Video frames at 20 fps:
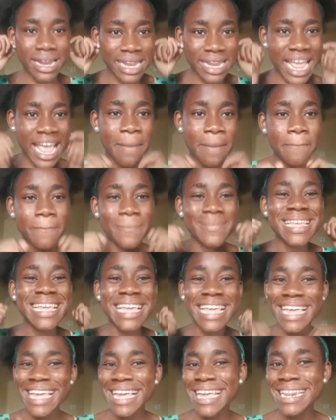them
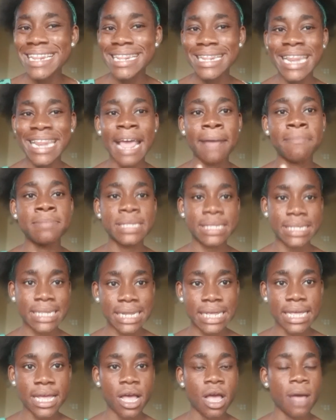
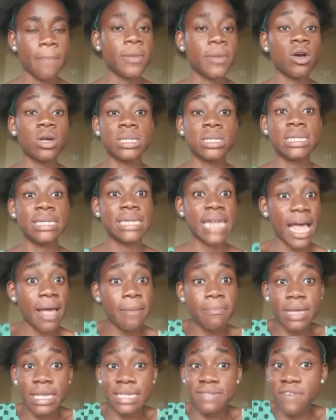in-depthly, because
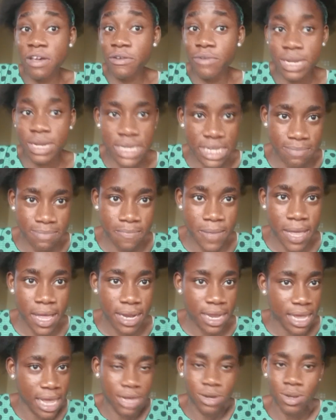JAMB is very
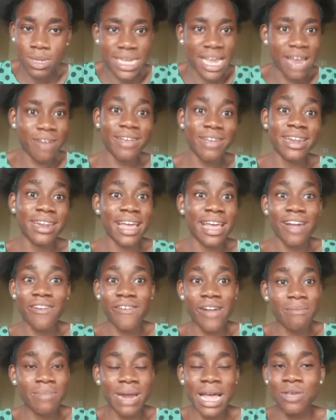deep. They can just carry a
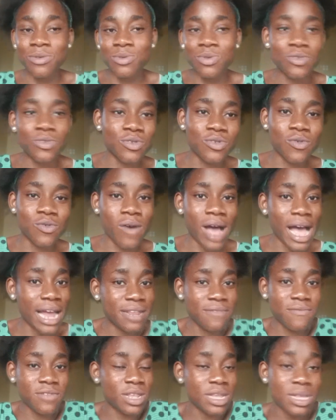diagram that you don't know,
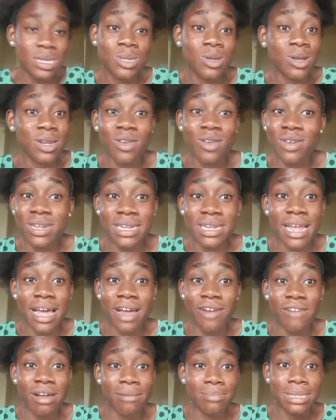and if you didn't study all the
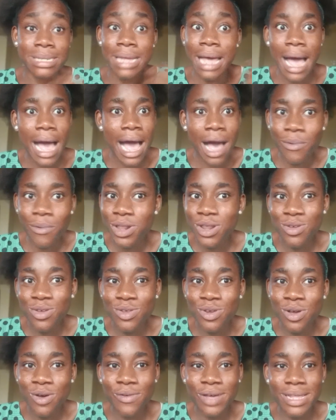diagrams, how will
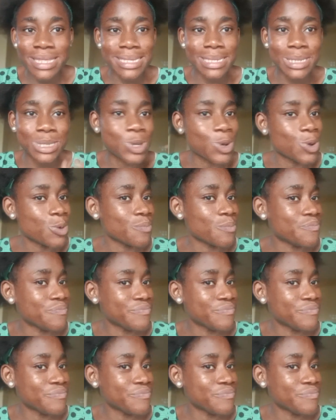you know it? So